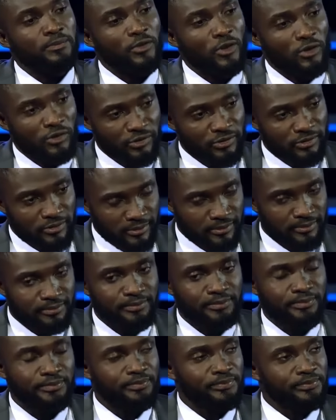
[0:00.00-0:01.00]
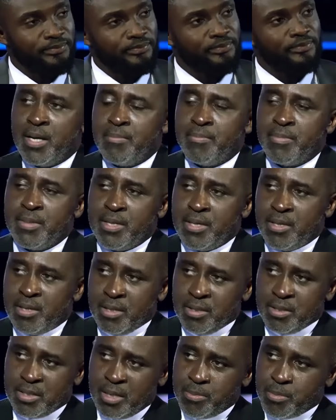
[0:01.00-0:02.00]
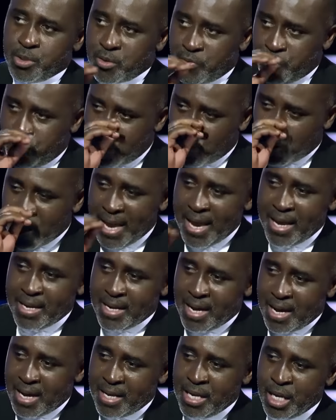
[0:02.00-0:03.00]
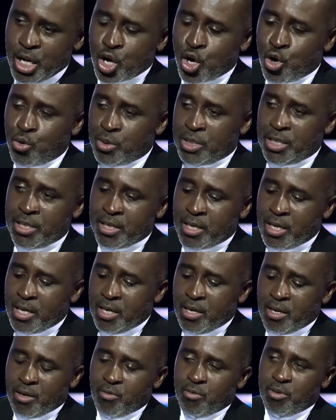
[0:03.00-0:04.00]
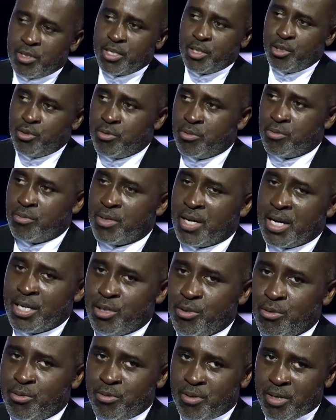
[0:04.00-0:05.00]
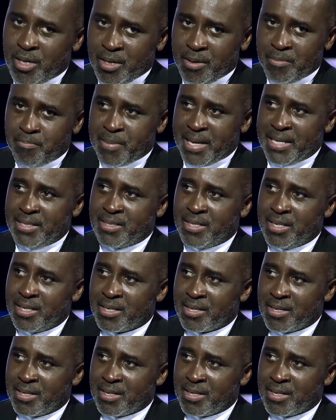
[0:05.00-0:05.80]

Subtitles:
Okay, so in terms of your CADA in coding, what are you? Are you basic,